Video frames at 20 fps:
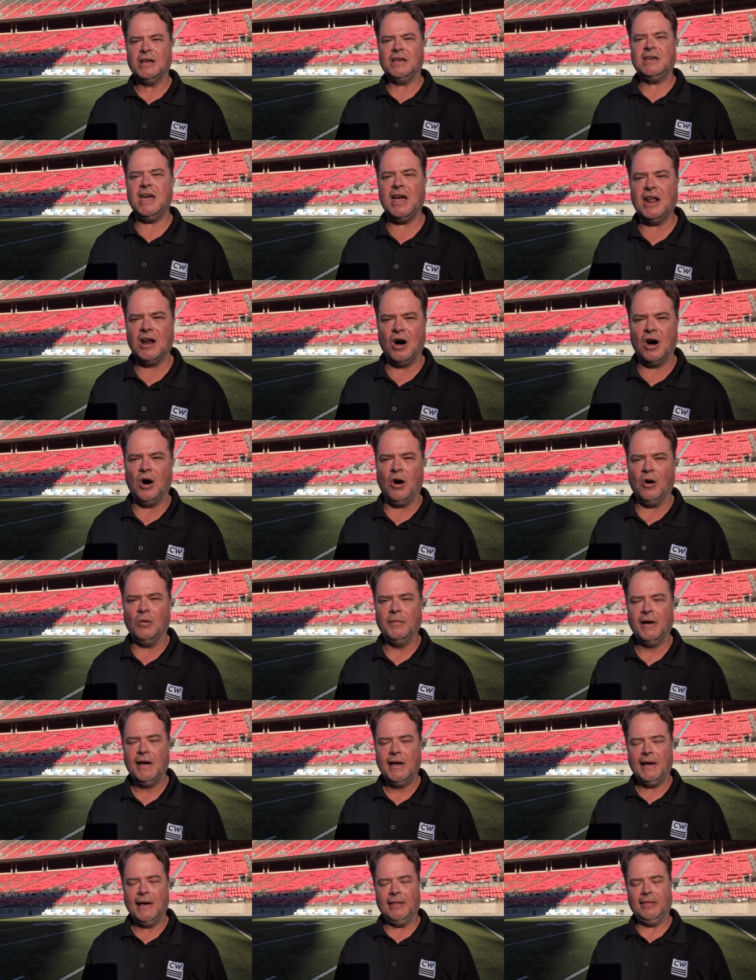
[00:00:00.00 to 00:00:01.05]
get home,
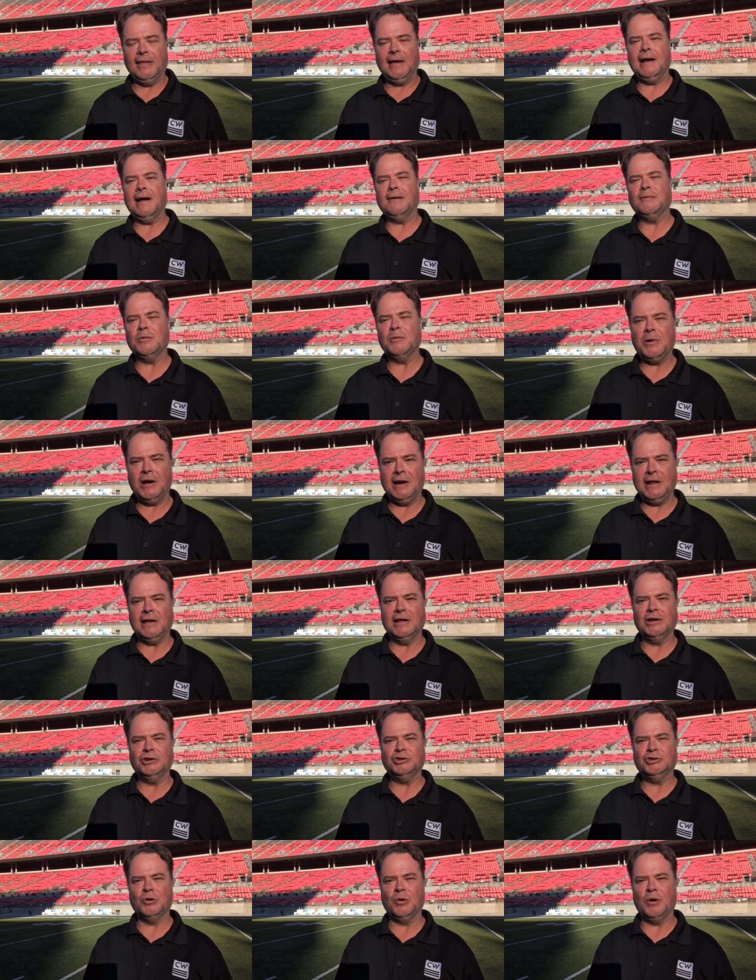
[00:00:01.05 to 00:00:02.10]
and let everybody
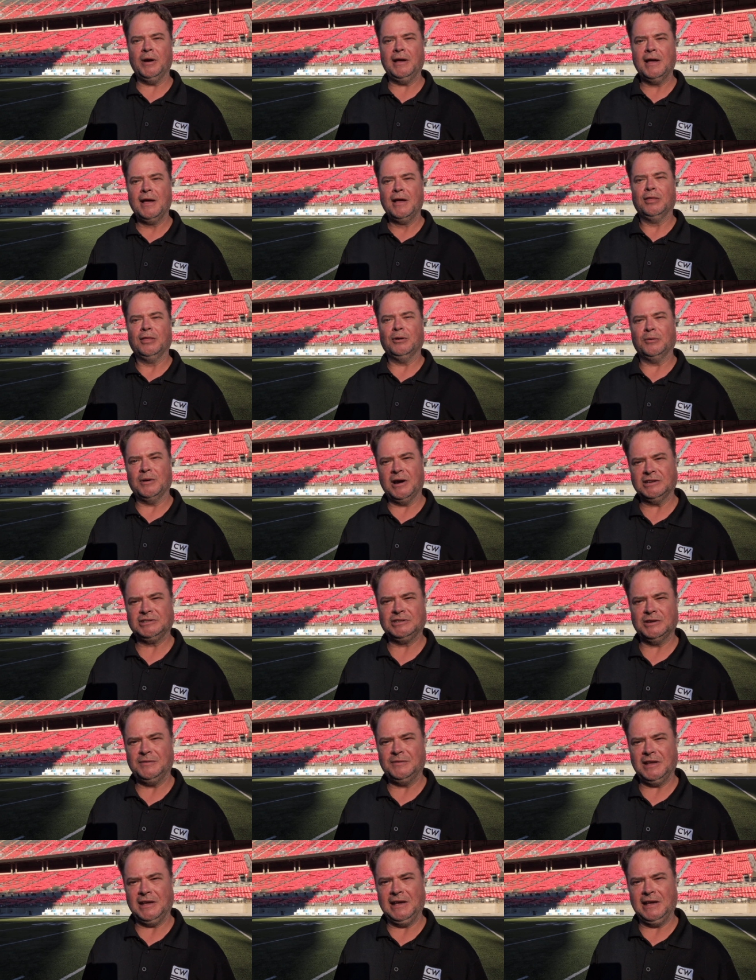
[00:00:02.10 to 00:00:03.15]
enjoy the rest
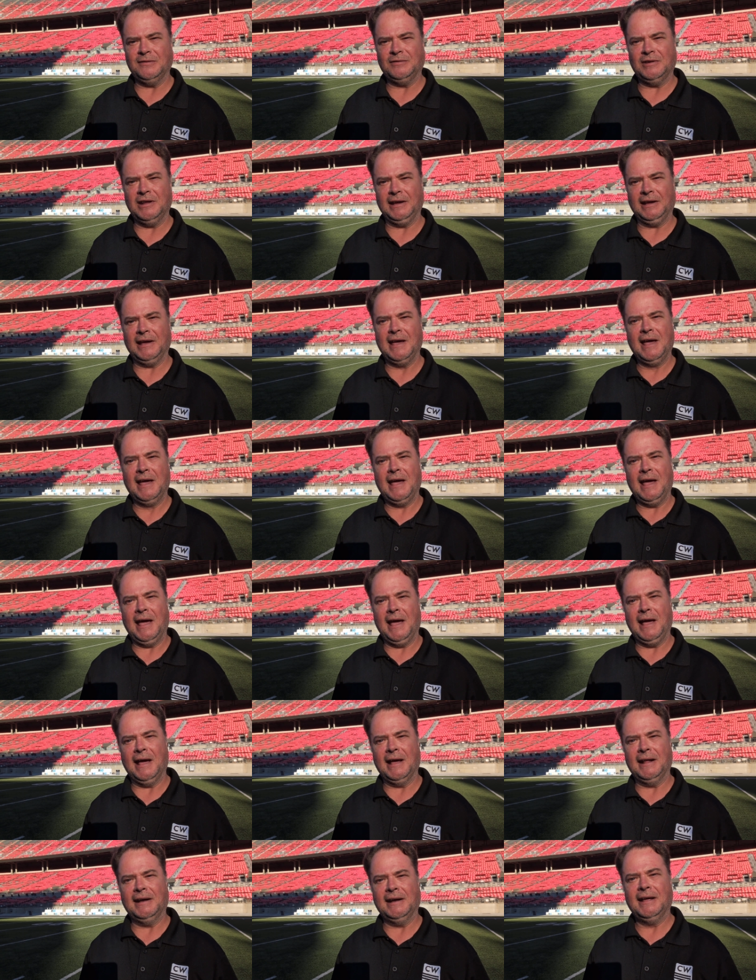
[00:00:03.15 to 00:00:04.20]
of the evening.
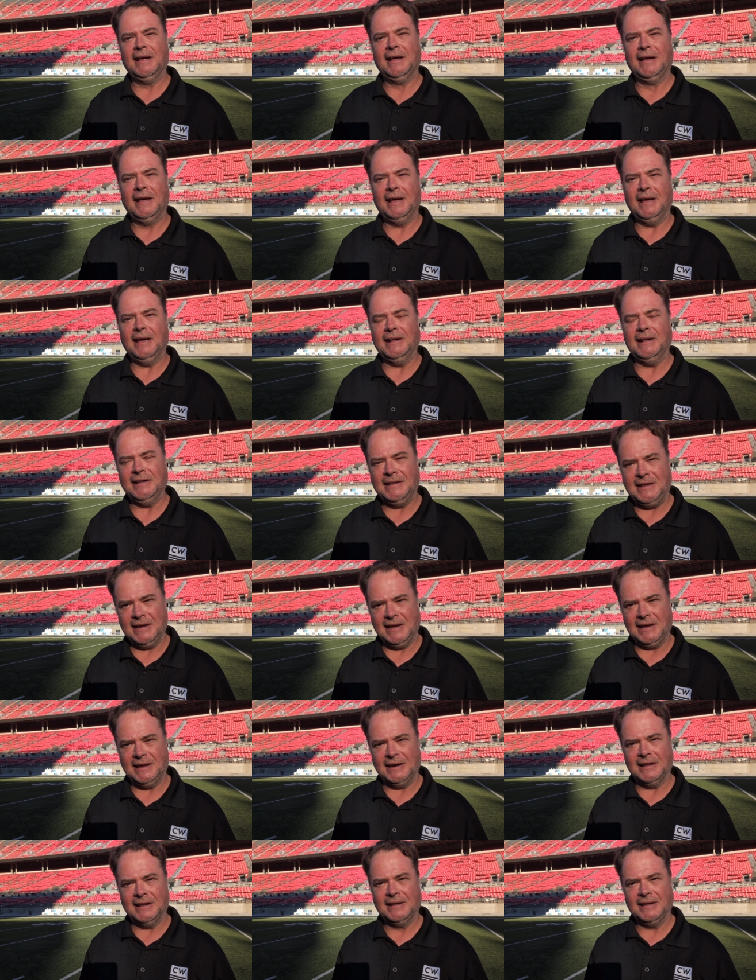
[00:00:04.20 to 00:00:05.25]
And
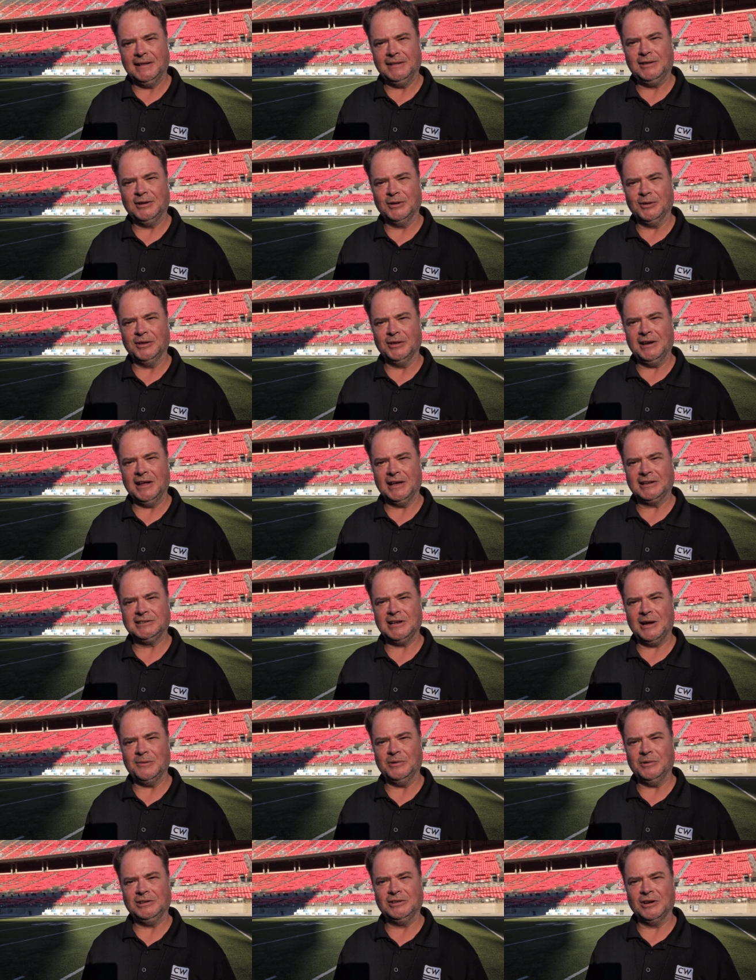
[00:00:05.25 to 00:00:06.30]
indeed, until the next
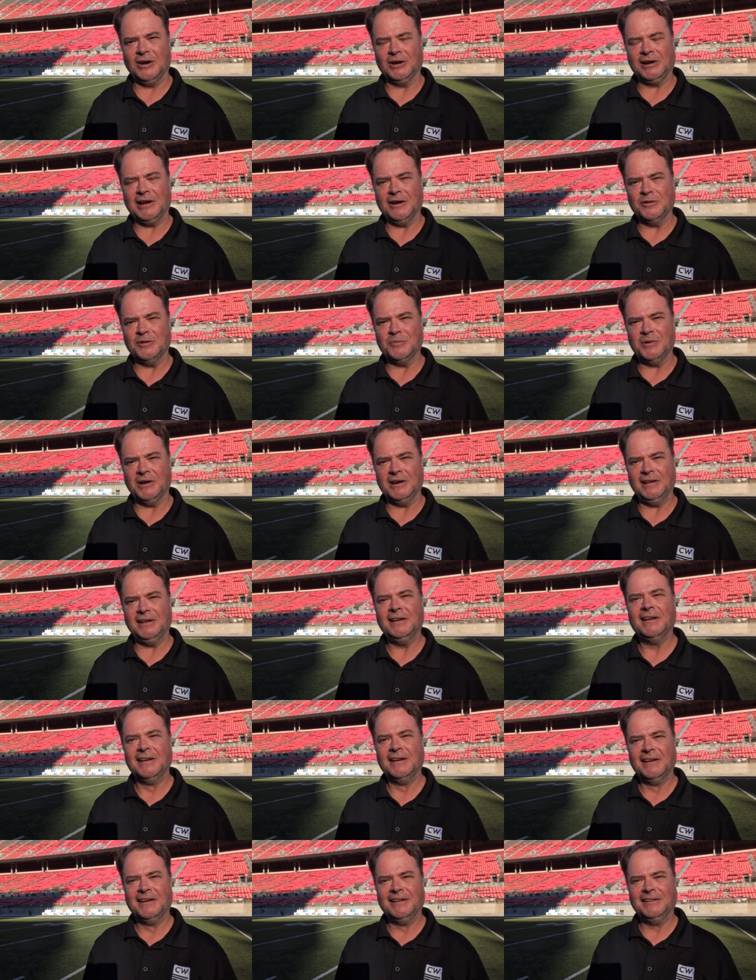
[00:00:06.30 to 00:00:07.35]
time we talk, everybody,
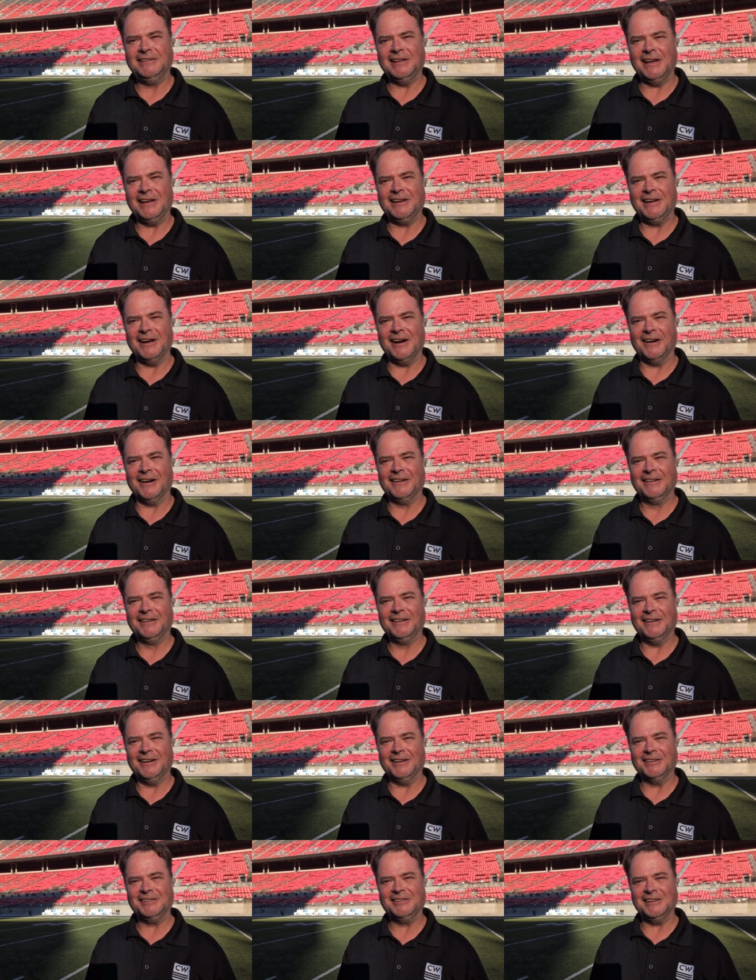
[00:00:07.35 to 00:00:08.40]
take care,
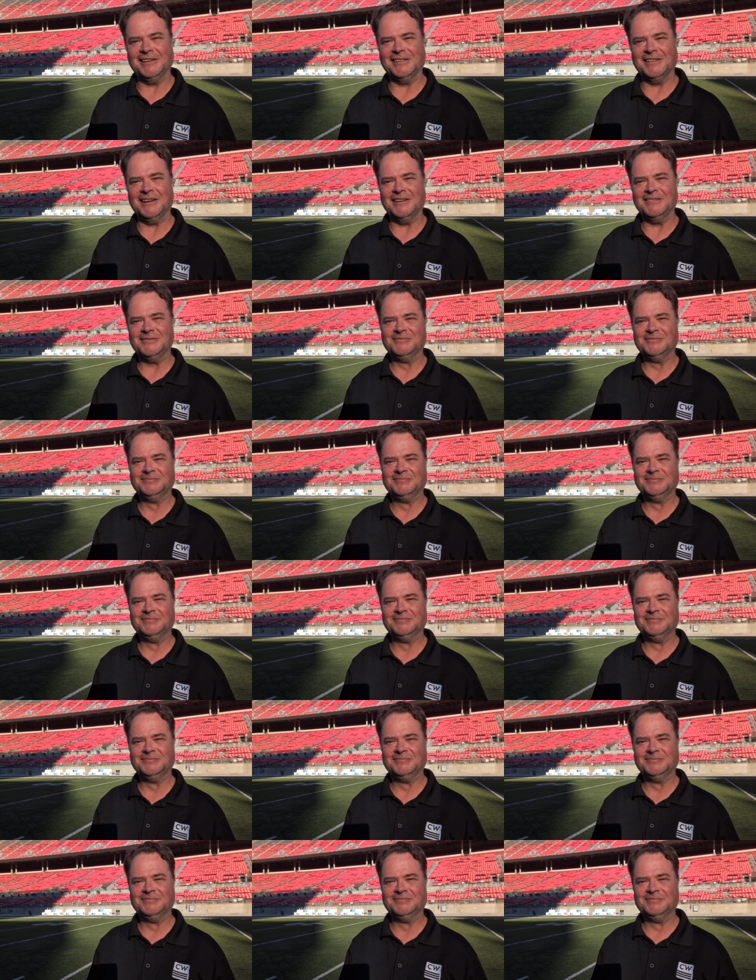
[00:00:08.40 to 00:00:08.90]
and I'll see you then.